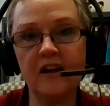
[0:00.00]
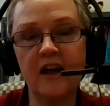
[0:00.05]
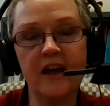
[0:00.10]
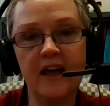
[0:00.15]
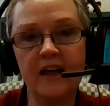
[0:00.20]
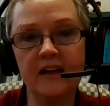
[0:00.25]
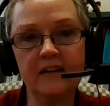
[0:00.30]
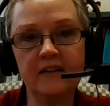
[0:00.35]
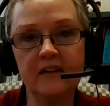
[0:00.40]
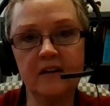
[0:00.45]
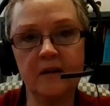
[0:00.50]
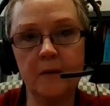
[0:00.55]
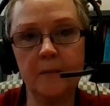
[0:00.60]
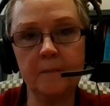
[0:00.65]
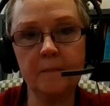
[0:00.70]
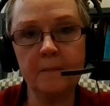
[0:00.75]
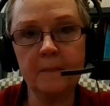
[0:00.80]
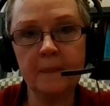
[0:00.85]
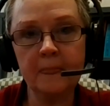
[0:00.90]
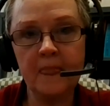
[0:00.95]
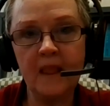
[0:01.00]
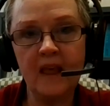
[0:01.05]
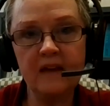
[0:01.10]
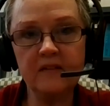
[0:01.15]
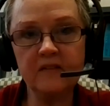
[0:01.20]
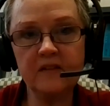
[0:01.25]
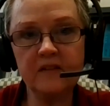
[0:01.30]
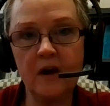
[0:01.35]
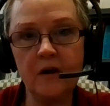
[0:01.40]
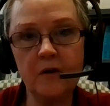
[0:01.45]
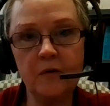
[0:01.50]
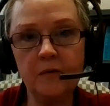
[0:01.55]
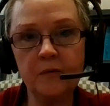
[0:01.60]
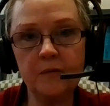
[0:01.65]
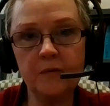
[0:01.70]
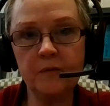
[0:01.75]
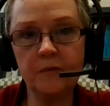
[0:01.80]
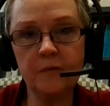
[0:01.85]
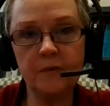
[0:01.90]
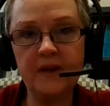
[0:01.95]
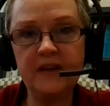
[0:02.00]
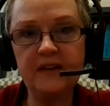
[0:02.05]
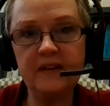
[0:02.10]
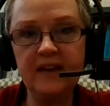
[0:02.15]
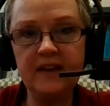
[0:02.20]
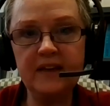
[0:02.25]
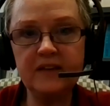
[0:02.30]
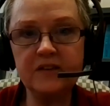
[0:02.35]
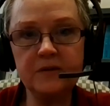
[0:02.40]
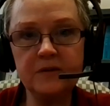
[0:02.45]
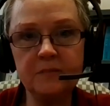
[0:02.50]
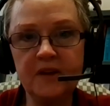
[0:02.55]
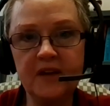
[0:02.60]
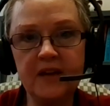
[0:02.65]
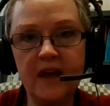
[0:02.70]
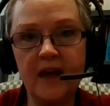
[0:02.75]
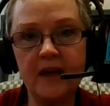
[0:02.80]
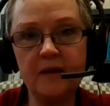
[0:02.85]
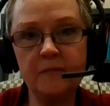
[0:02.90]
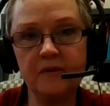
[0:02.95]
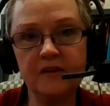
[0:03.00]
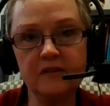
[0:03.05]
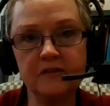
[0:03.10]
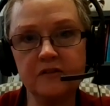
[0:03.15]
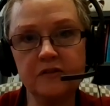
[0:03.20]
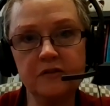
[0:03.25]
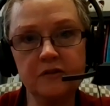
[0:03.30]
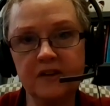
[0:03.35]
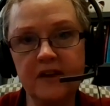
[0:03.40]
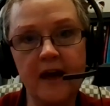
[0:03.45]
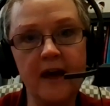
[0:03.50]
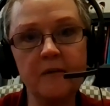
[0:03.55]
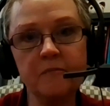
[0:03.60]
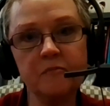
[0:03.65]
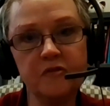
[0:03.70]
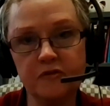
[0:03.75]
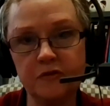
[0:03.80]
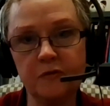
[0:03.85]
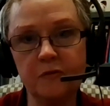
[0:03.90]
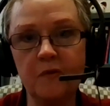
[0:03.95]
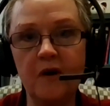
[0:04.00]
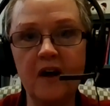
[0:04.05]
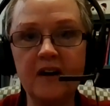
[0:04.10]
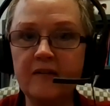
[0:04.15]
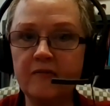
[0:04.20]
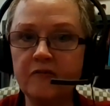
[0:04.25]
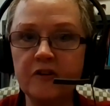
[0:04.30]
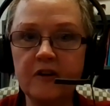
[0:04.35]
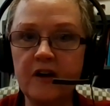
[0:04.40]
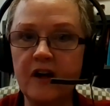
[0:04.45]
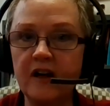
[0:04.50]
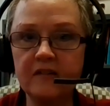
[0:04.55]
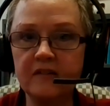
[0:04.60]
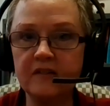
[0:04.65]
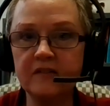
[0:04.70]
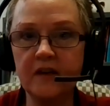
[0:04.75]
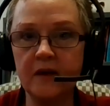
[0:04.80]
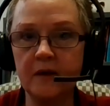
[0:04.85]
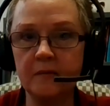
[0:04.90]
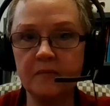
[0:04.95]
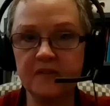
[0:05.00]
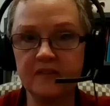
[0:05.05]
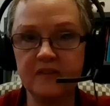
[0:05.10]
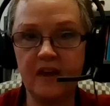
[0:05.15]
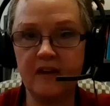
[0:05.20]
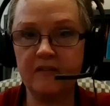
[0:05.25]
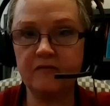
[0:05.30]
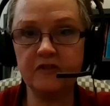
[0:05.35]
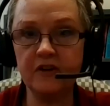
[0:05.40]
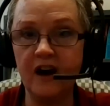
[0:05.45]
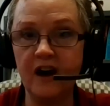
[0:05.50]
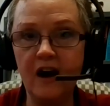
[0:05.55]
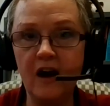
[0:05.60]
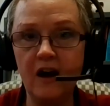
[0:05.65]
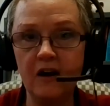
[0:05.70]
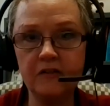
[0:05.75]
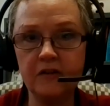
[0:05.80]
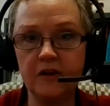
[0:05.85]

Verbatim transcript: And um, so we need to be able to capture whatever concepts they've taught